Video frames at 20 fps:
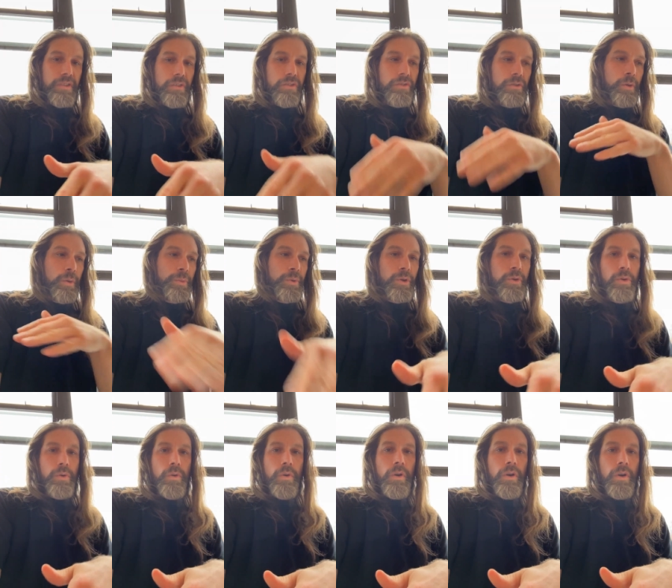business, super
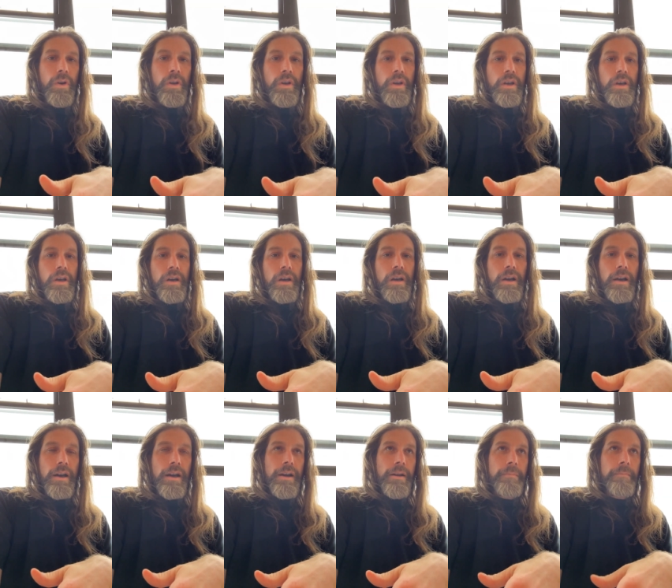cool.
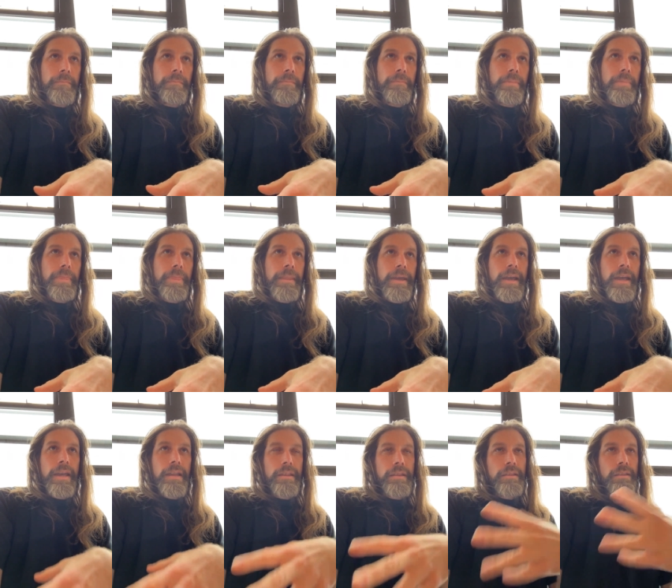Um,
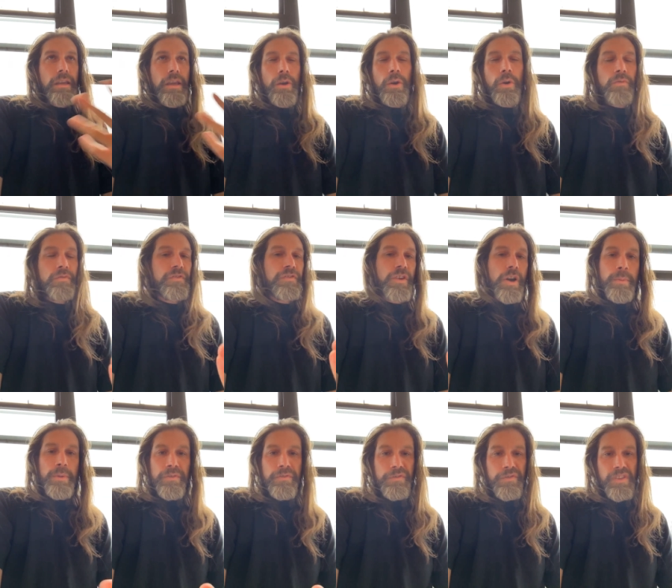and they own
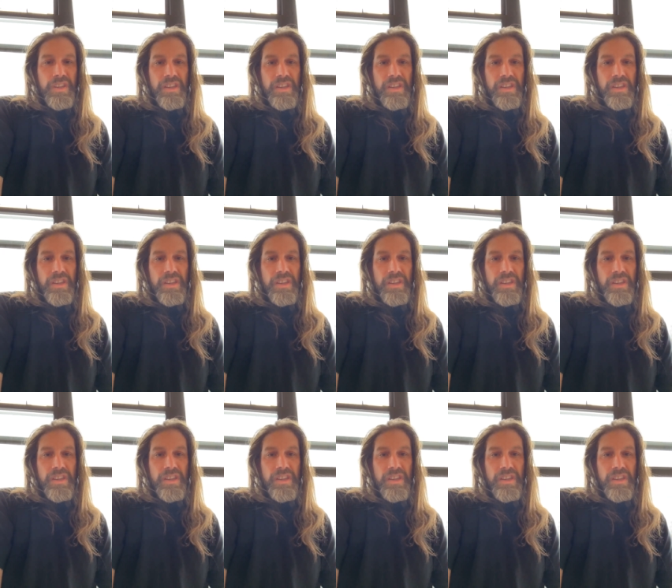Farm to